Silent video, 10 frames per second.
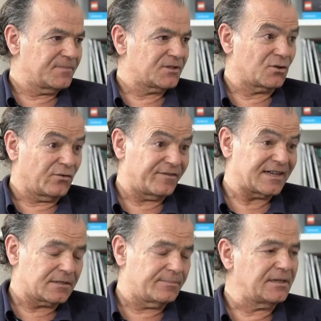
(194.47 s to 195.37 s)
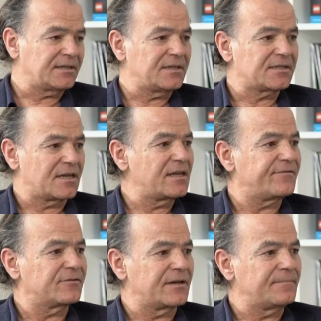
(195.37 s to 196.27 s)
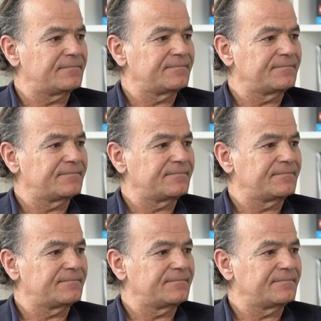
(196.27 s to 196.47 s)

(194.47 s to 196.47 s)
So flexibility is key for them.